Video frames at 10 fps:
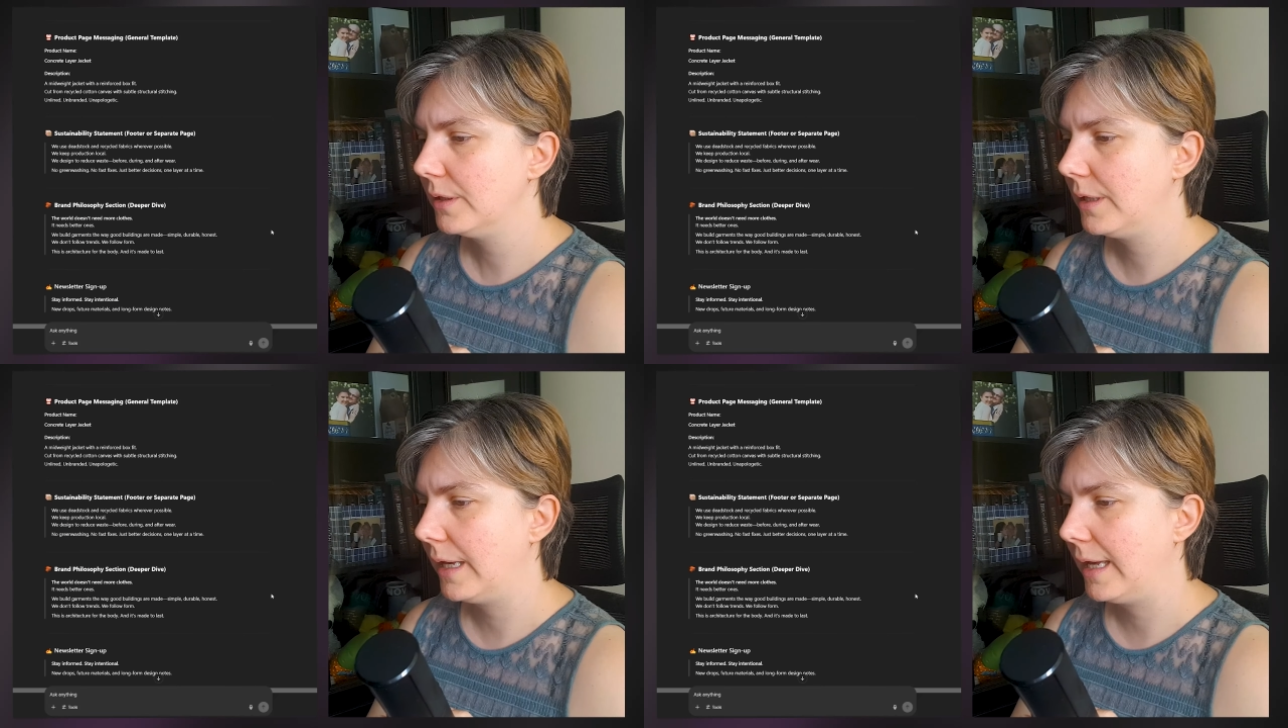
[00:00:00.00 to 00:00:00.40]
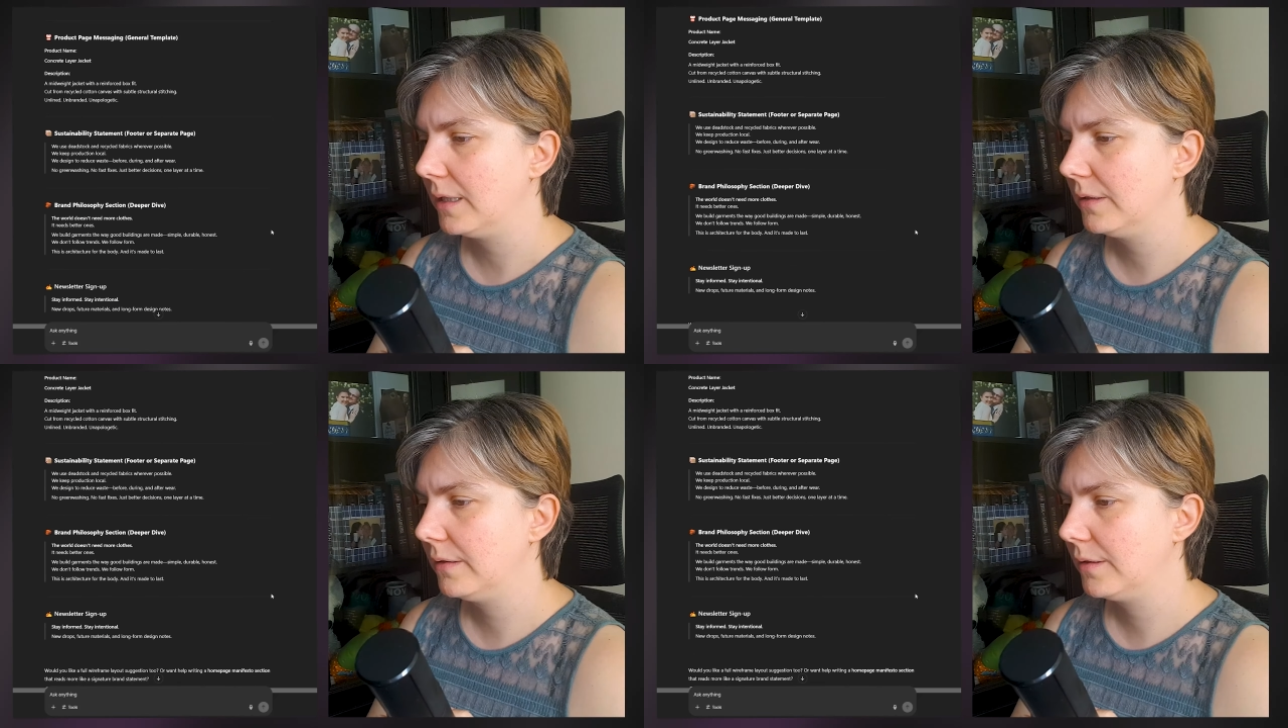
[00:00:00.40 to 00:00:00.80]

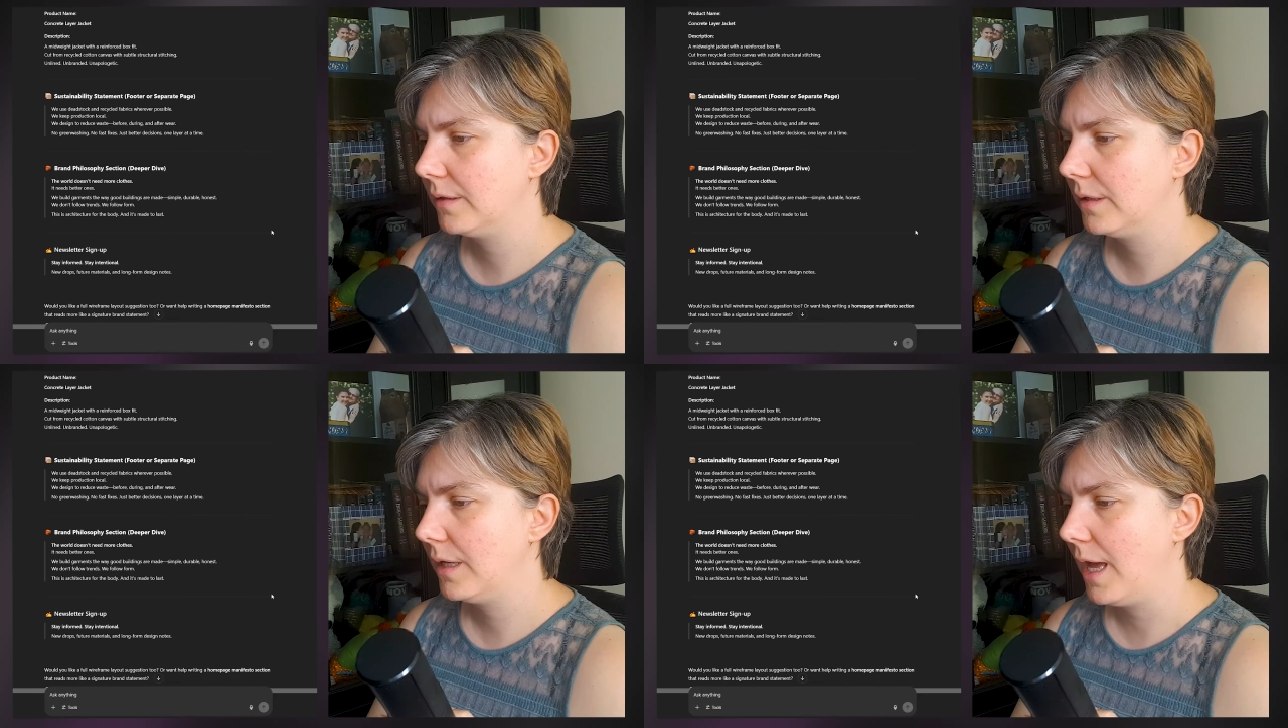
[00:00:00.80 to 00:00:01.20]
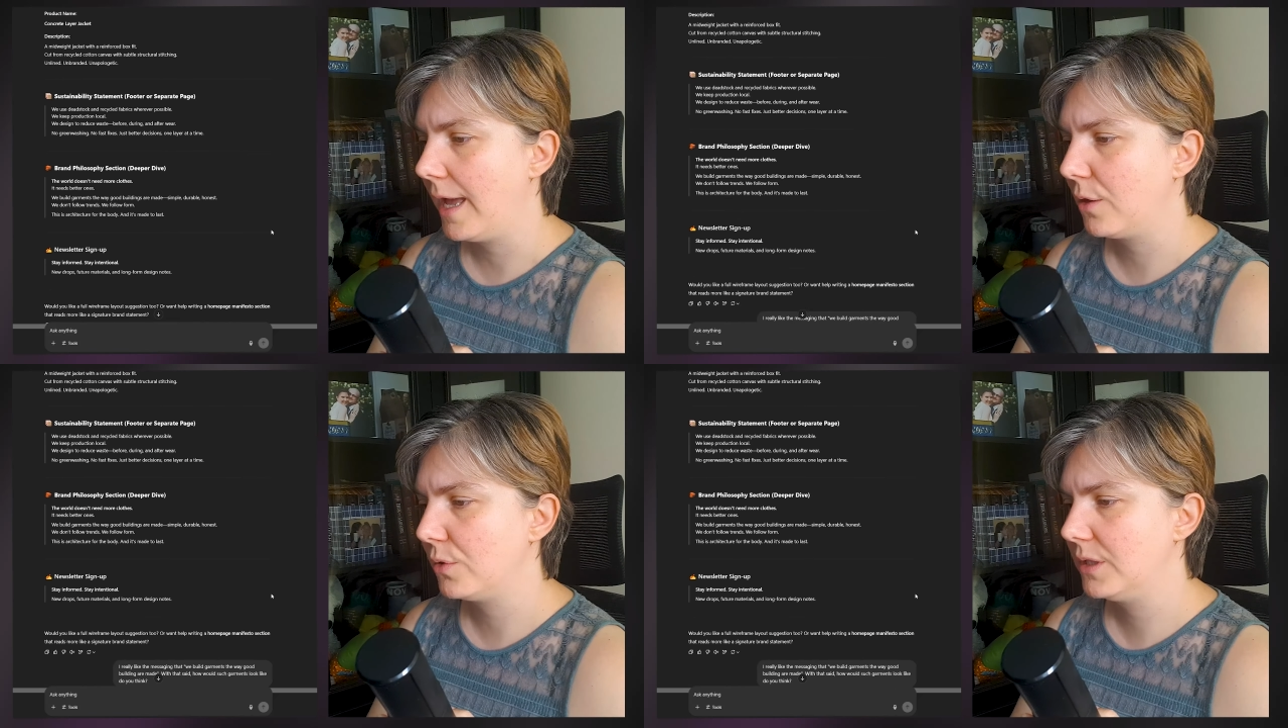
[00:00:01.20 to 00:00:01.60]
that
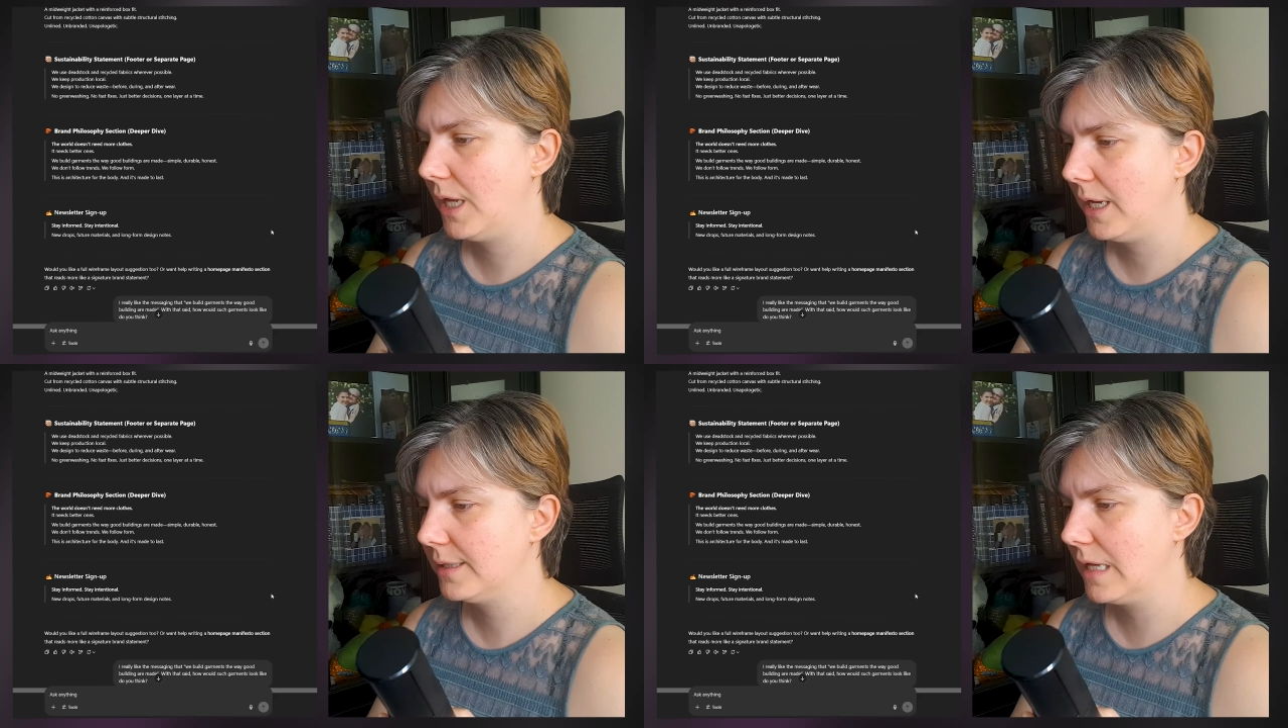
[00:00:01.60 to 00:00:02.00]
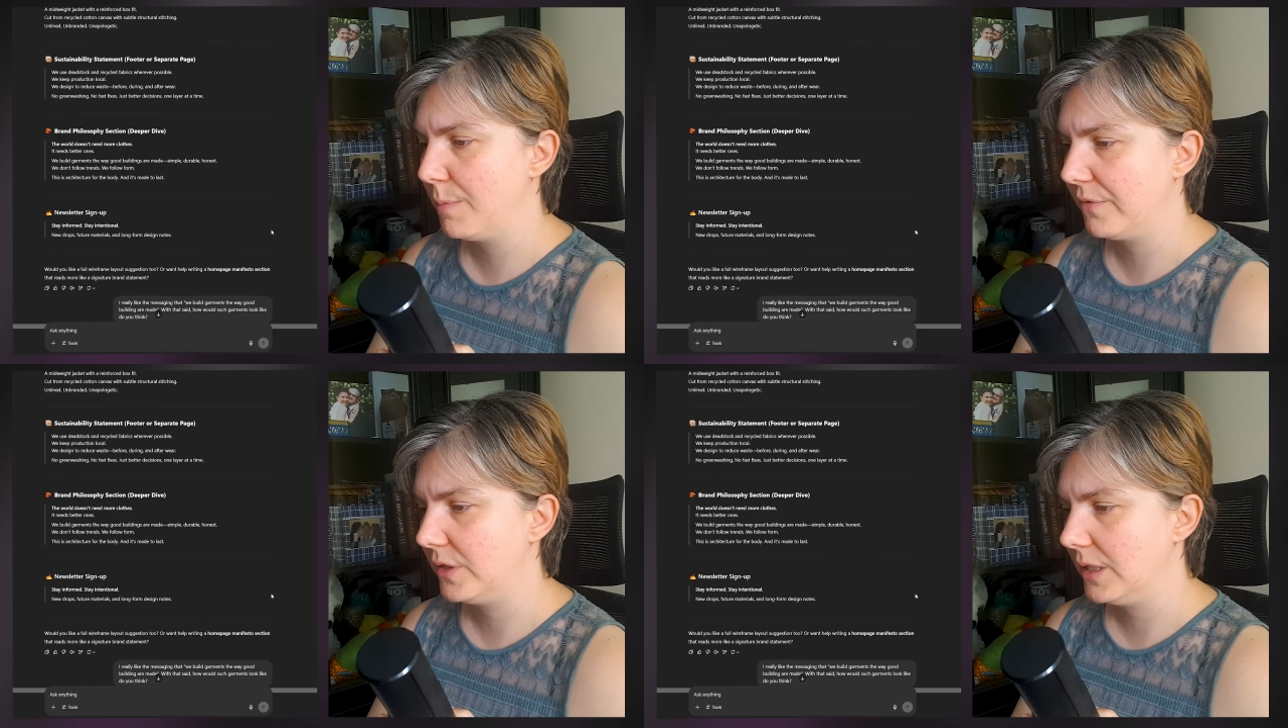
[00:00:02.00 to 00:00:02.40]
I could take
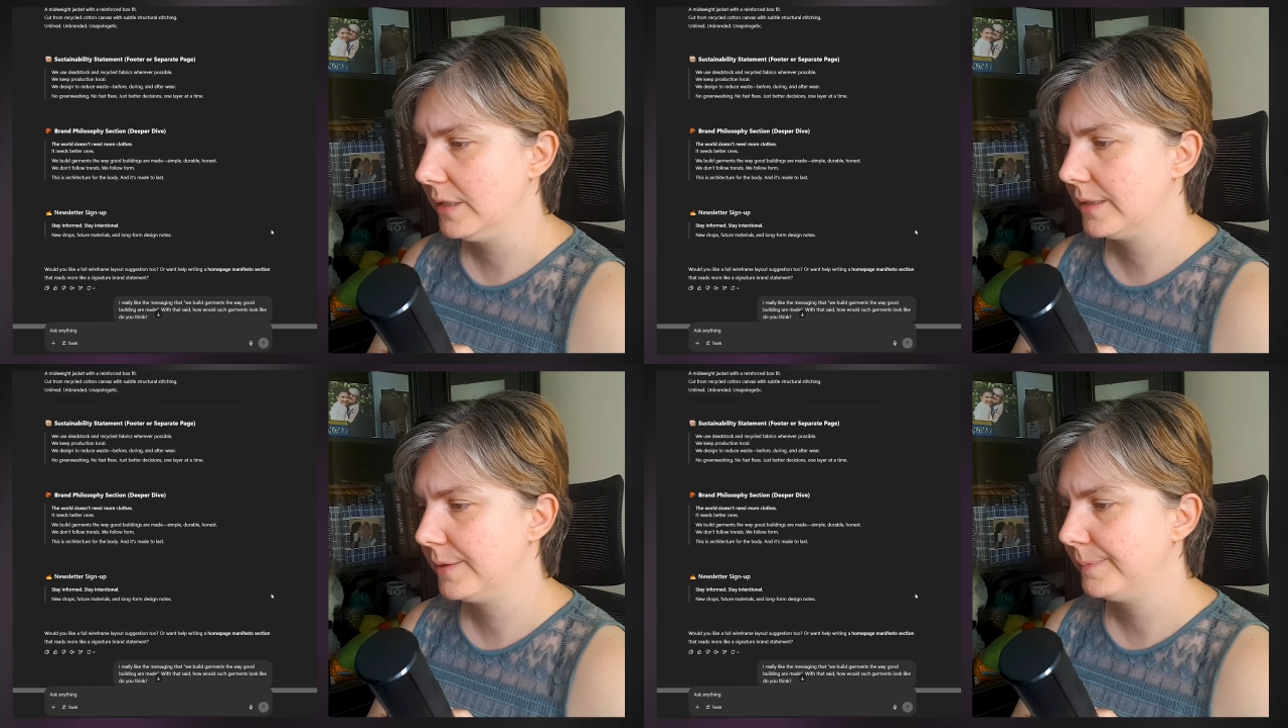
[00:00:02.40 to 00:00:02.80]
some of this